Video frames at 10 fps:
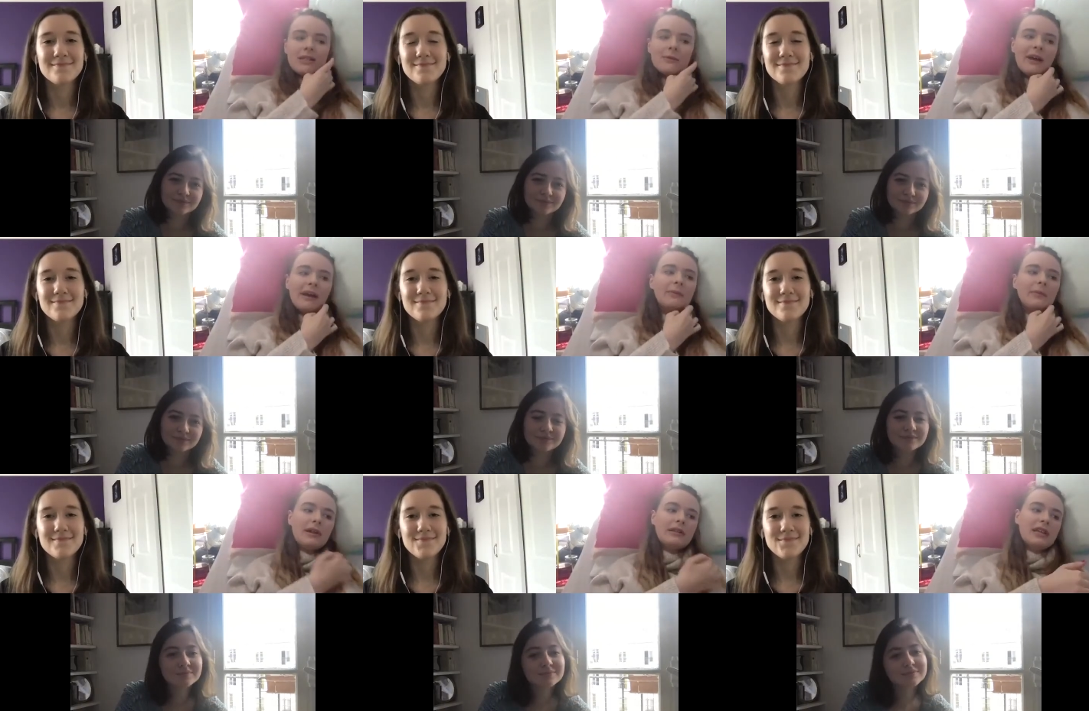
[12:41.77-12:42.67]
Speaker 1: bit,
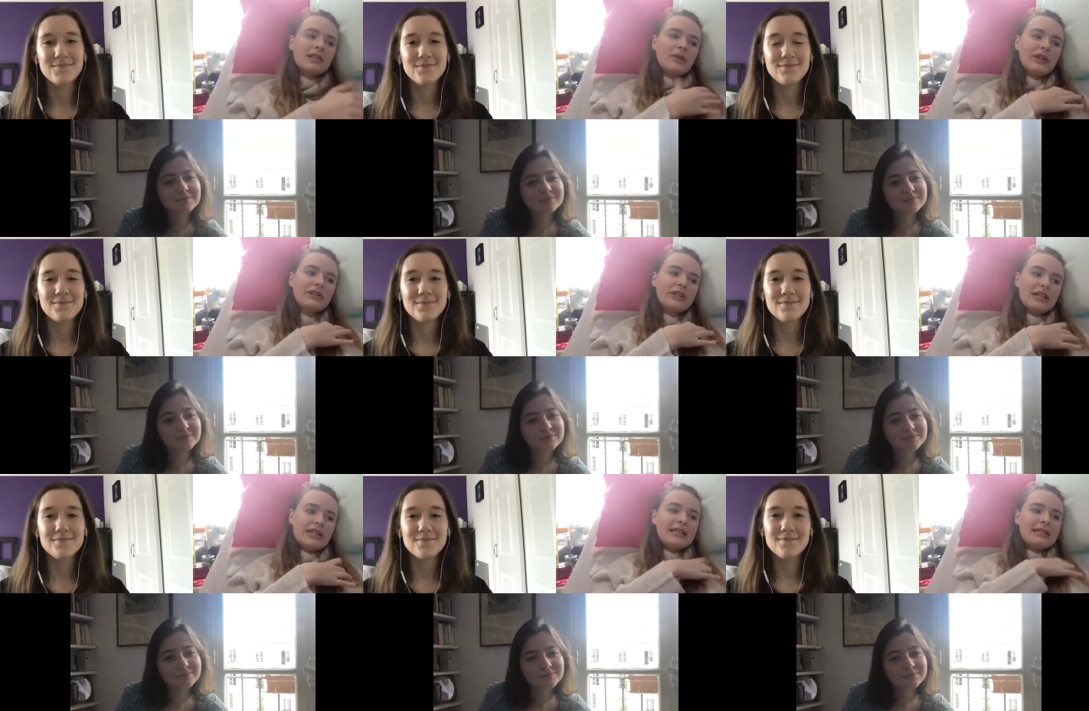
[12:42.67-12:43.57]
but next question
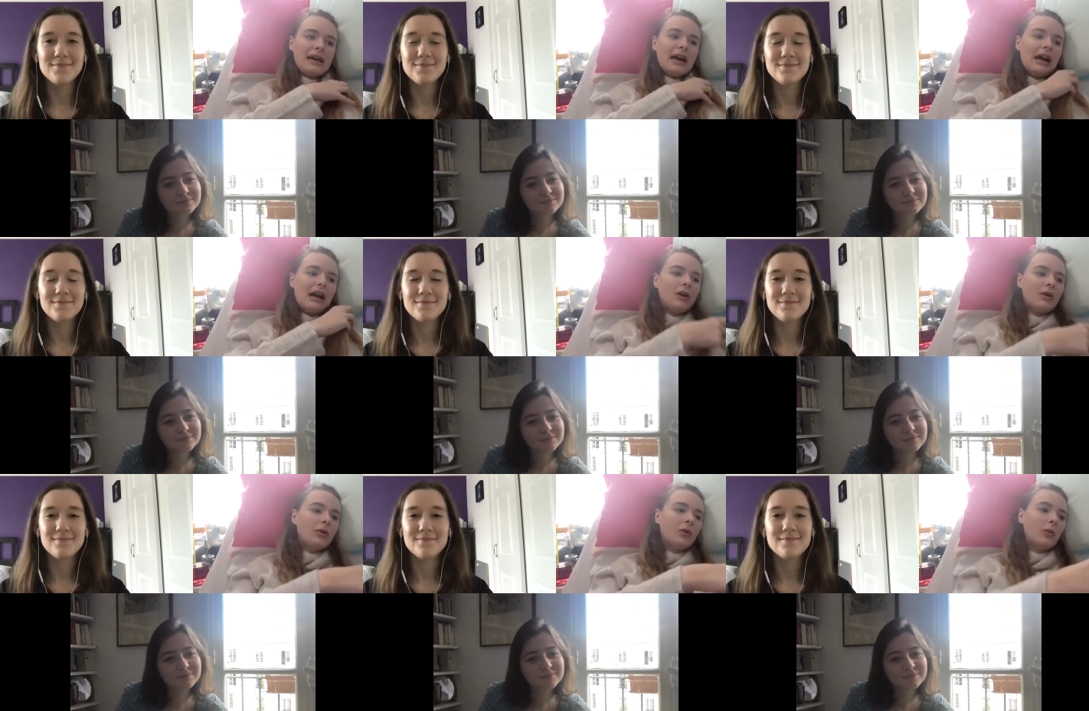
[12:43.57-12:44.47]
is
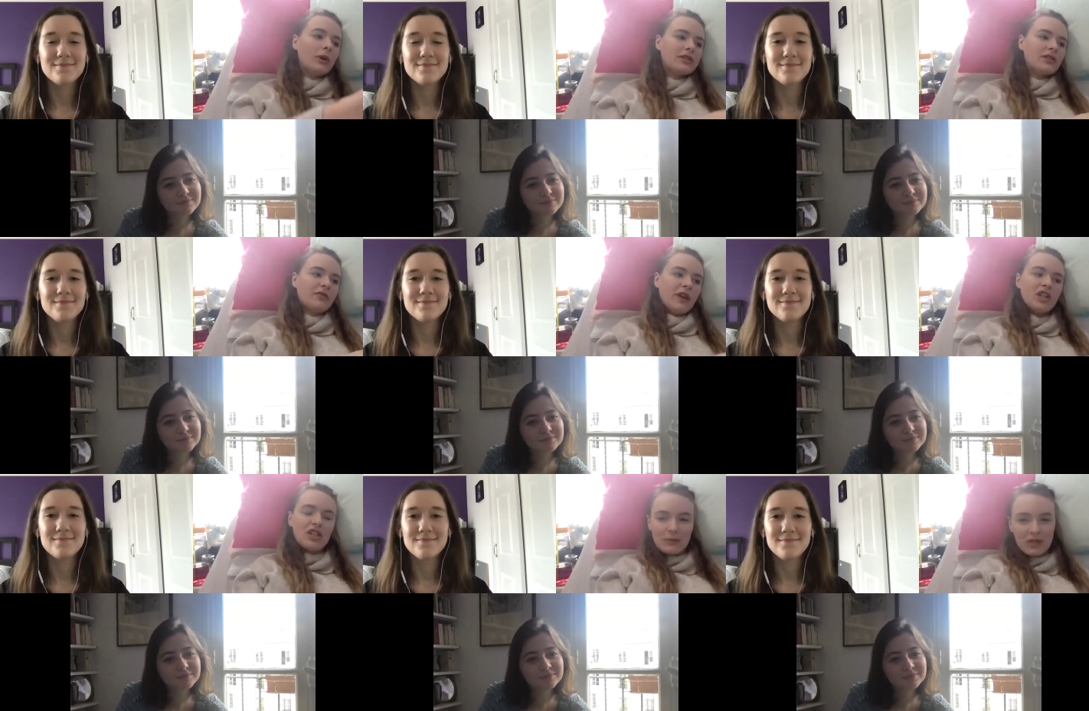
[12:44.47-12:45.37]
how was your
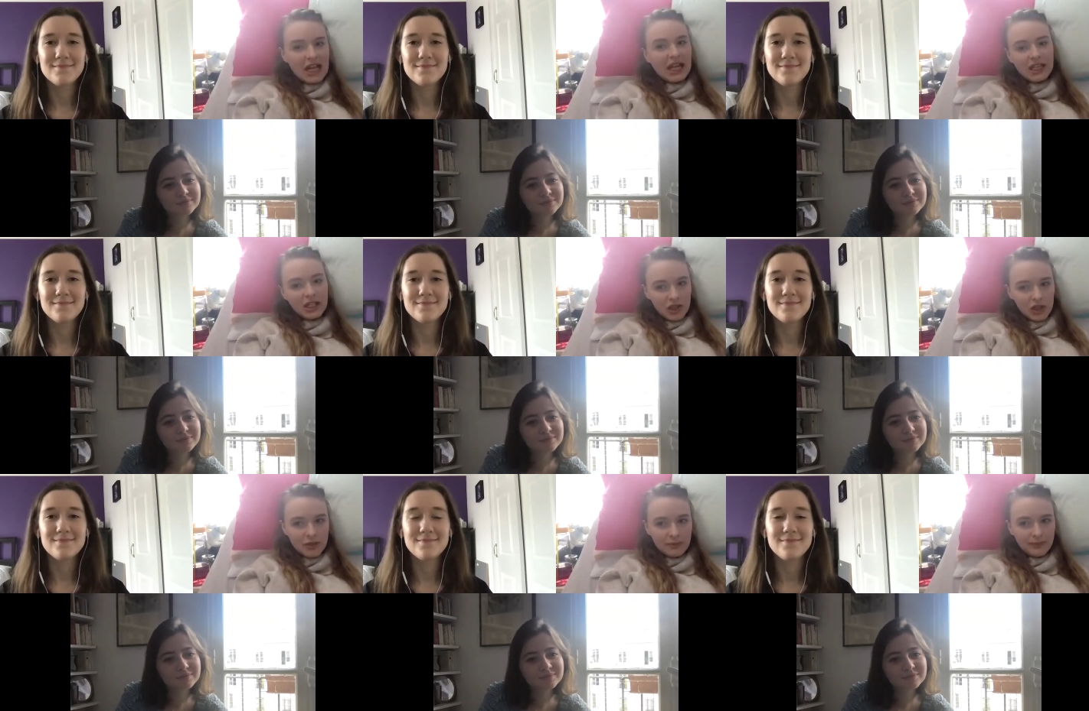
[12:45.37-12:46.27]
friendship
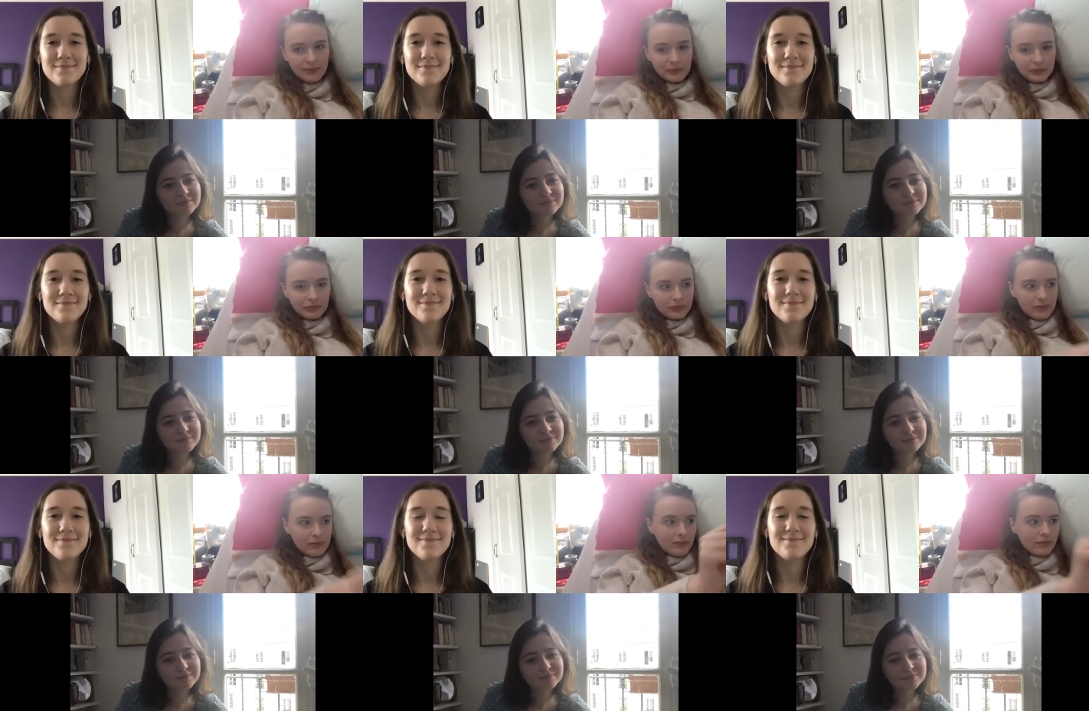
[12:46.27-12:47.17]
challenged?
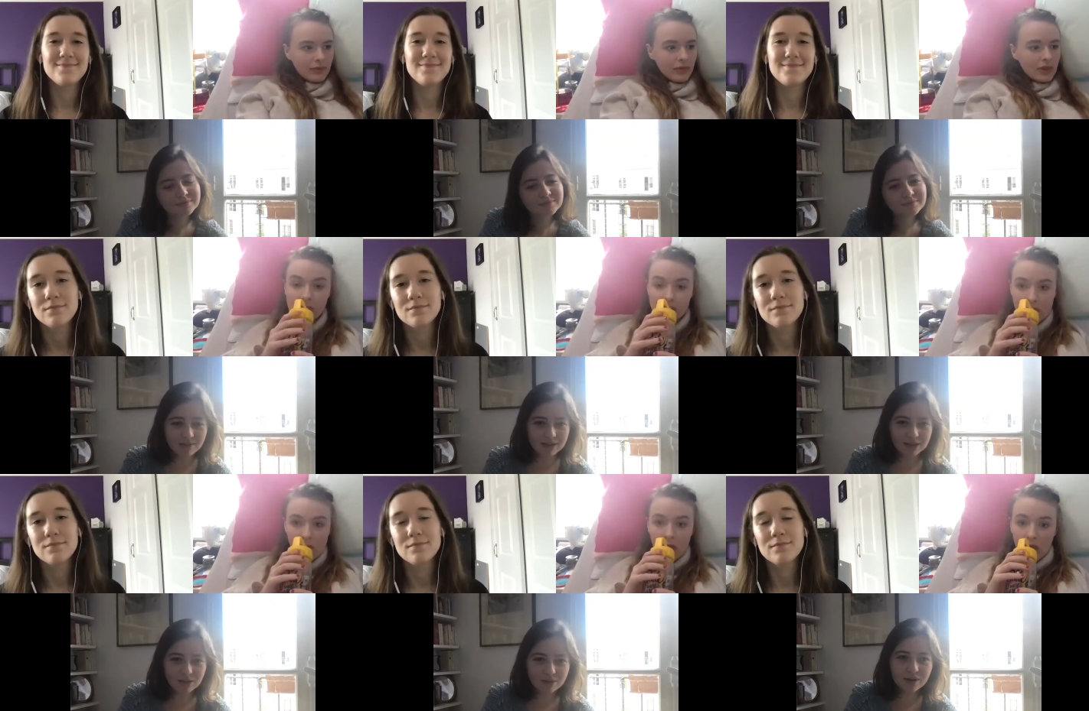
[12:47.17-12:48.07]
Speaker 2: Like
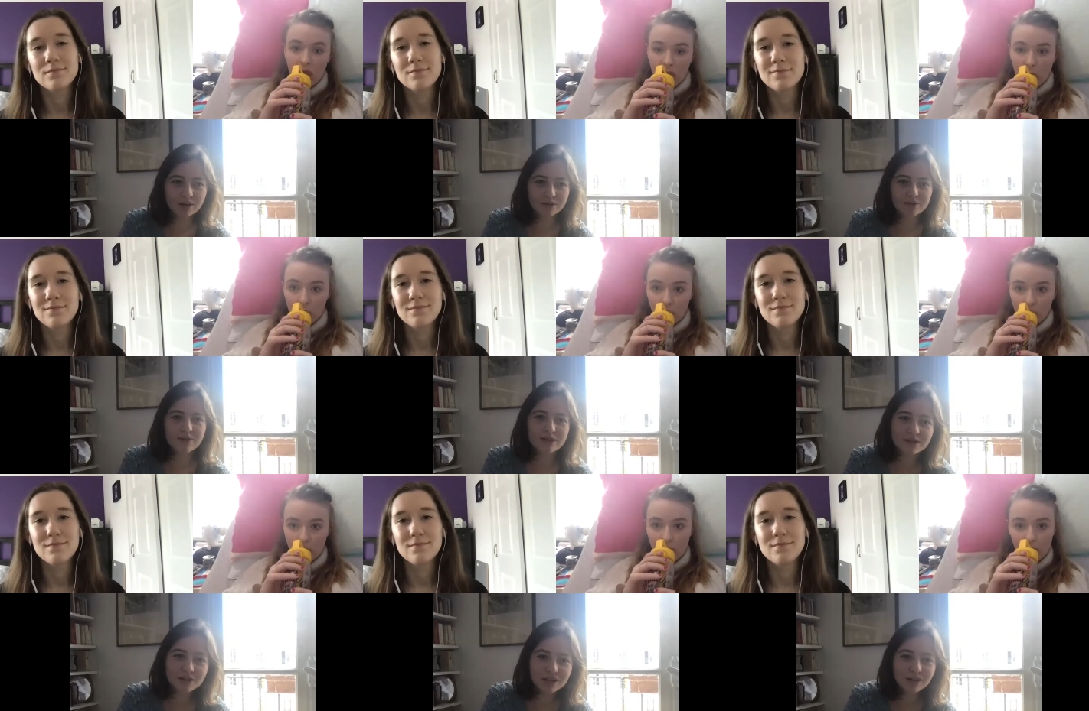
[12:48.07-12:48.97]
you were going through something so
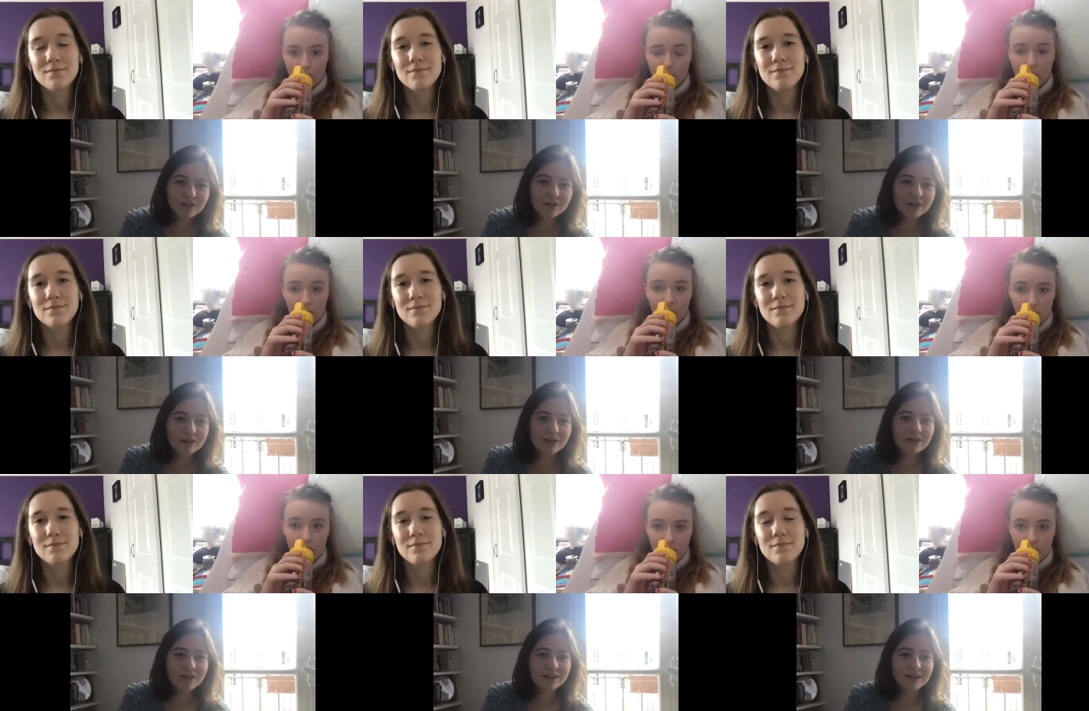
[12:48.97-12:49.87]
new
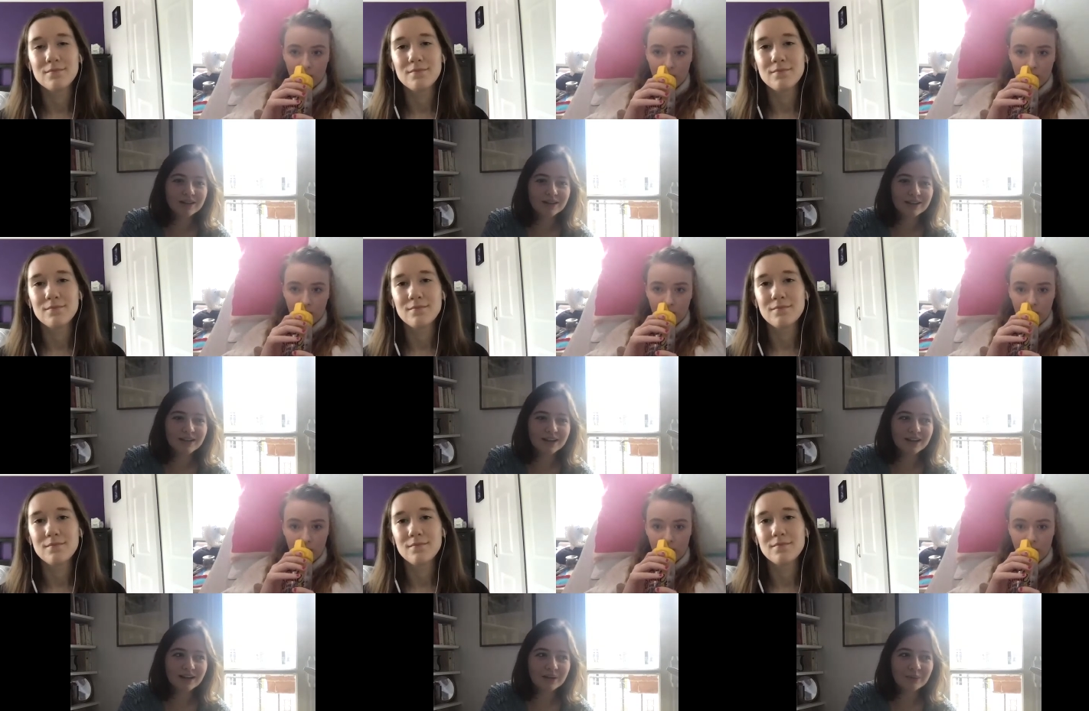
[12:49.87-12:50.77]

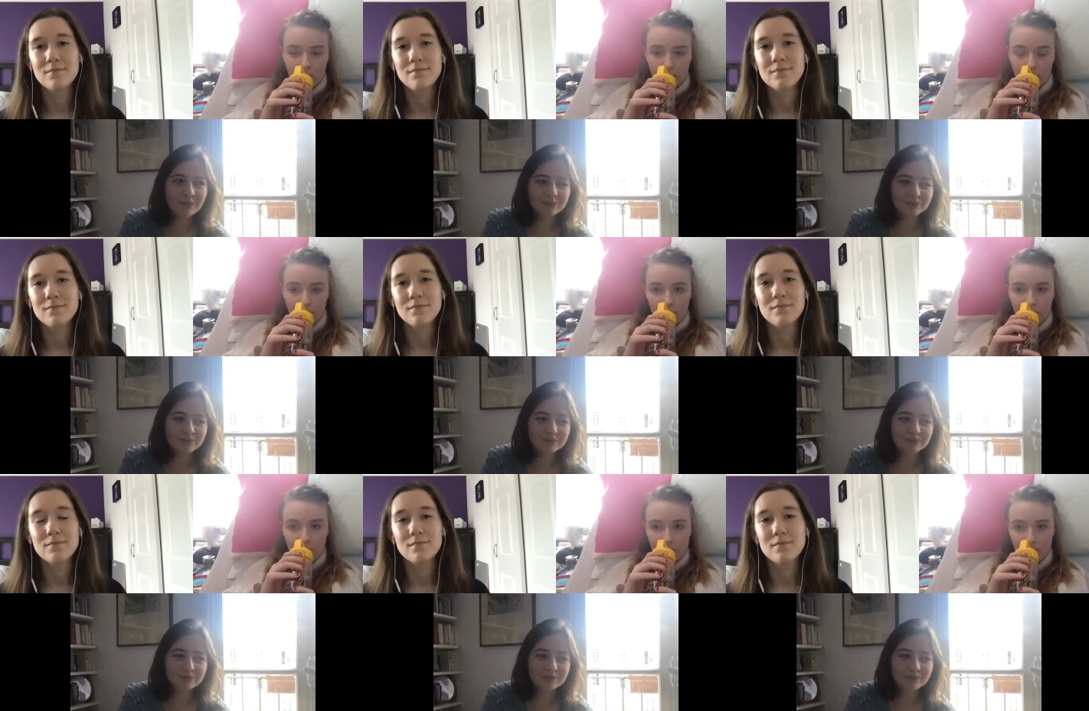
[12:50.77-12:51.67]
um,
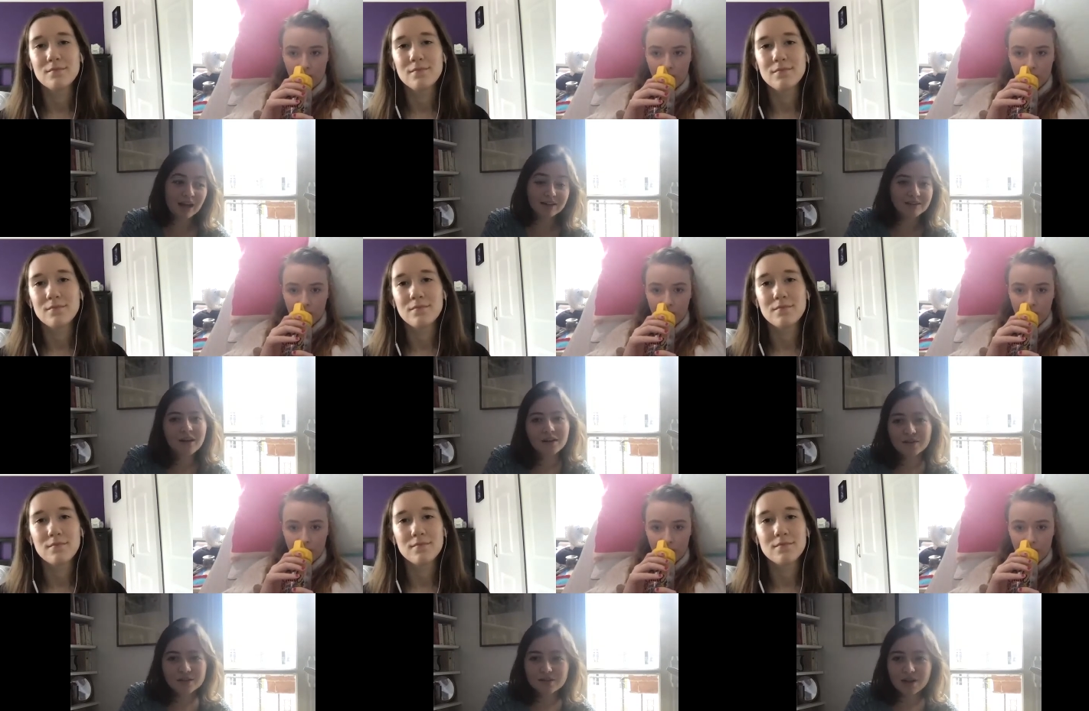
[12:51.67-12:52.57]
and none of
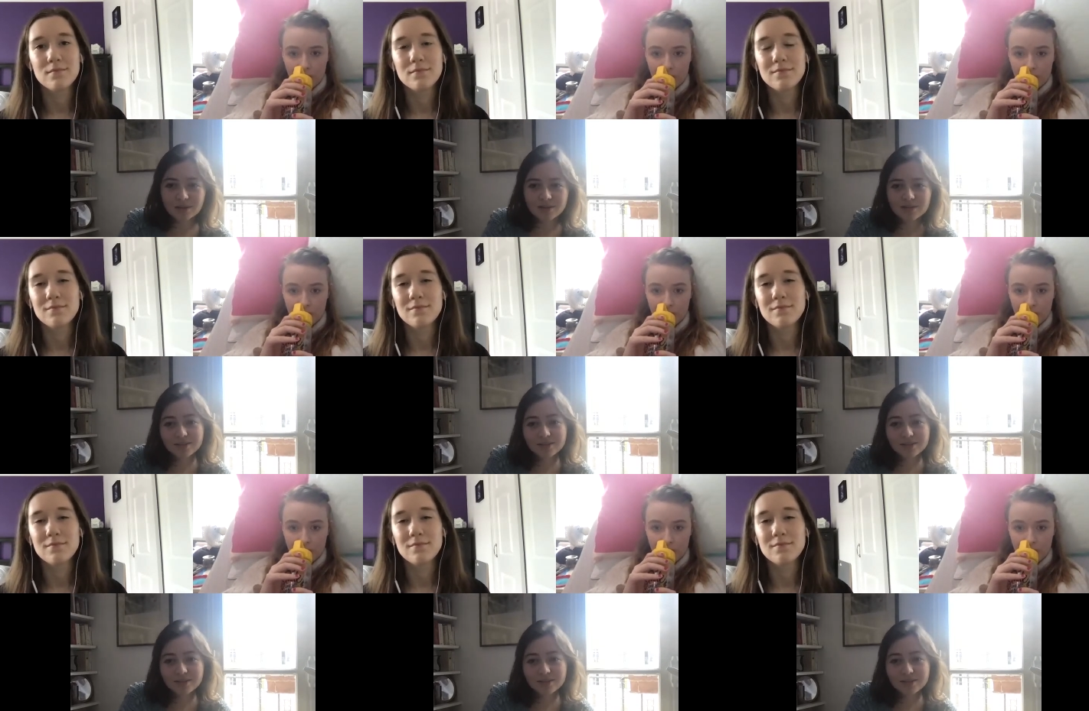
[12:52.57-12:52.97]
us i mean